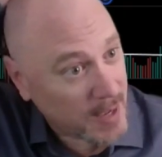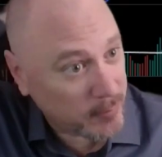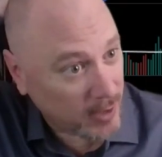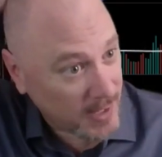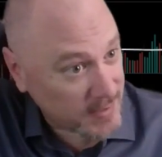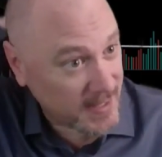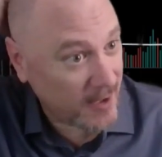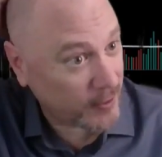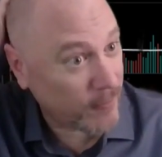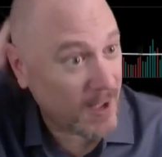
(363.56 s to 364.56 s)
loss
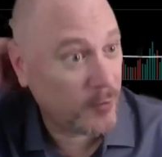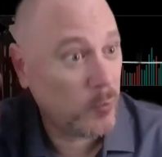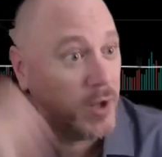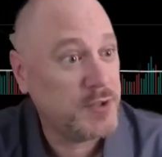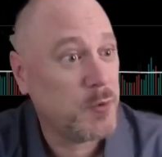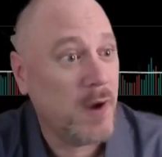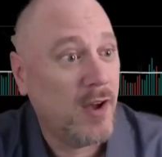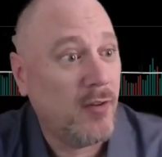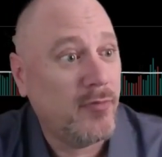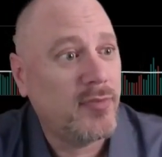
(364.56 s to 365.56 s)
down around
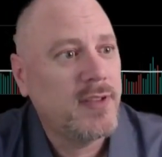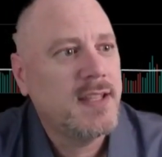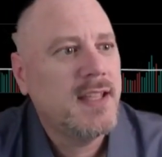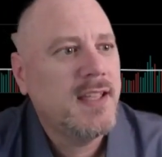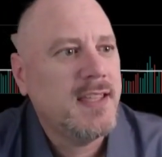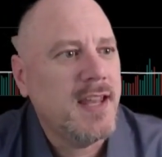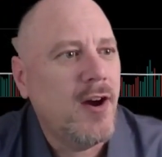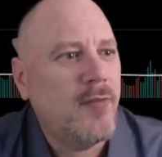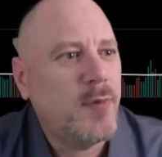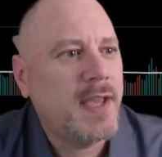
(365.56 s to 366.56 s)
112. You
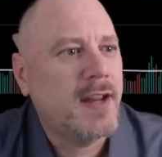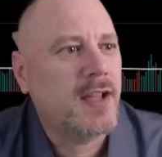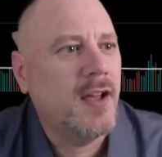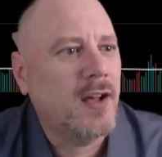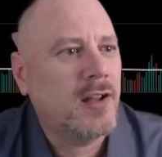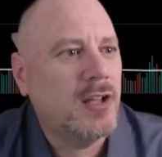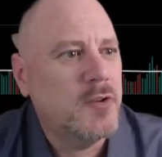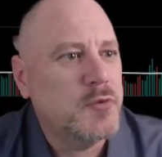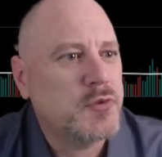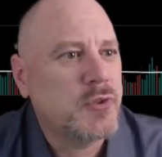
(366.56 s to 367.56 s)
know, if we get a
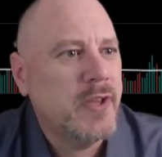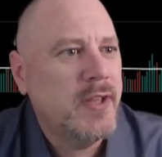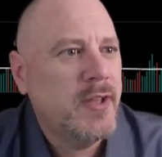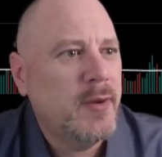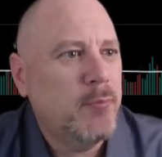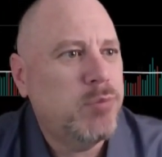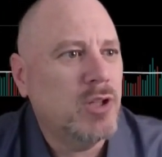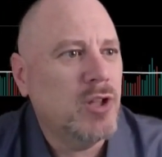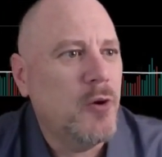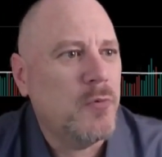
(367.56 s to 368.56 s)
close
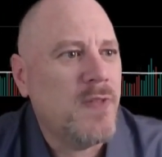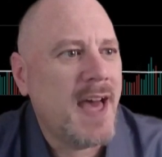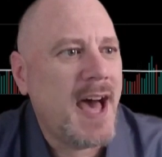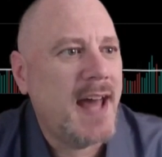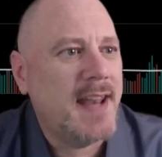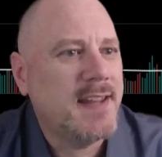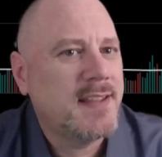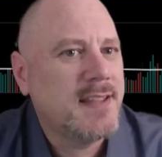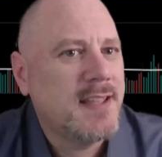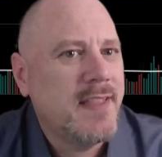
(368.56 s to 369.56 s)
below that,
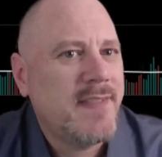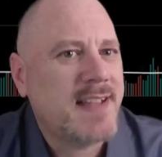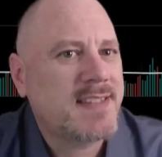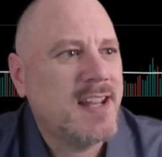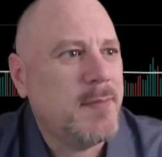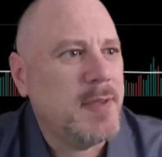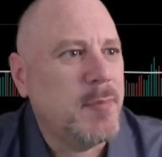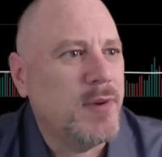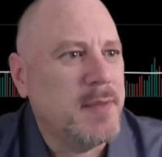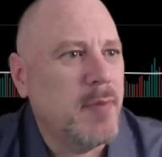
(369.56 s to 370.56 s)
that's going to be
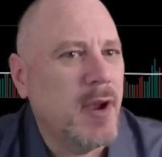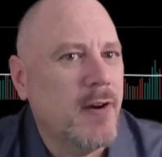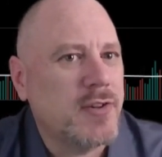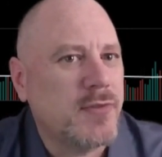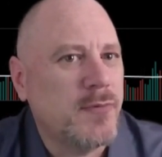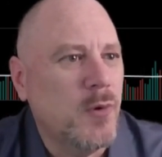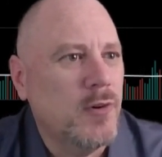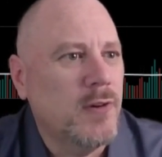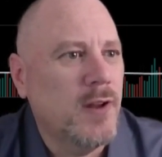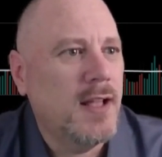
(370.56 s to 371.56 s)
pretty bearish
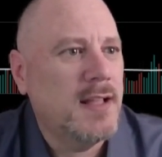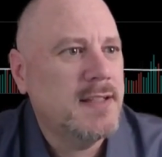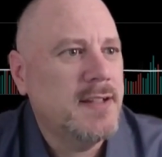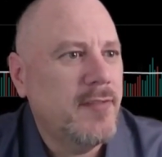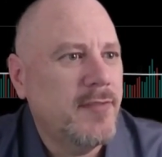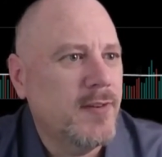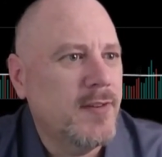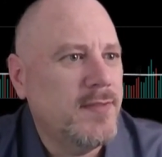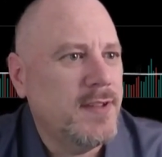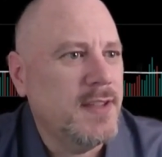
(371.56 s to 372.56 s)
for
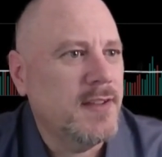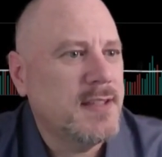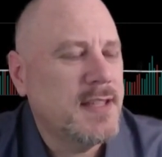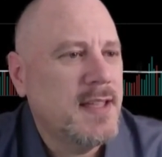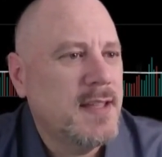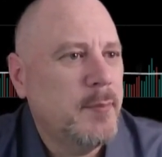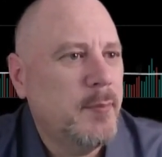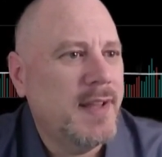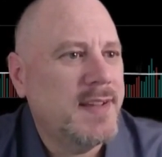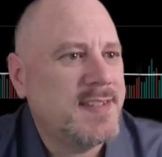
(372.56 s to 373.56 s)
Nvidia.
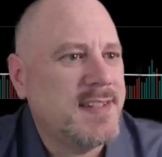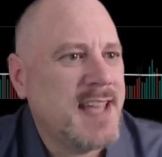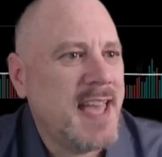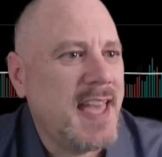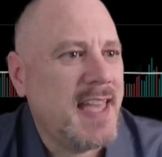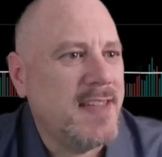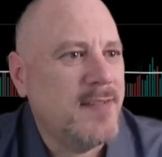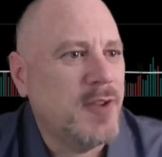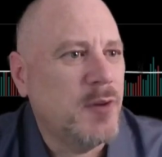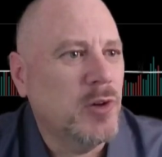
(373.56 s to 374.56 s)
But today,
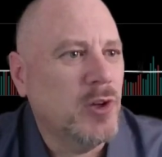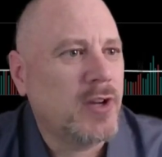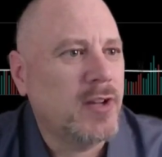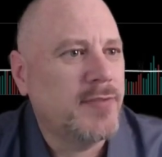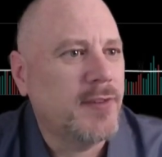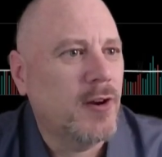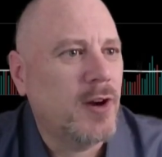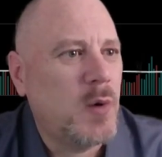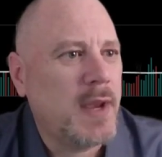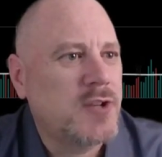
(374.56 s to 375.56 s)
if you were looking for a
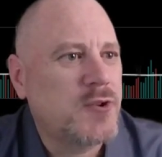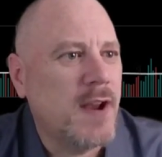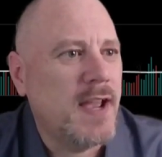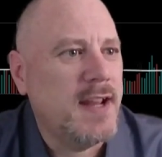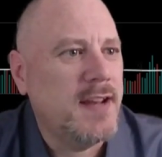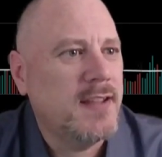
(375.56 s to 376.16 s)
quick trade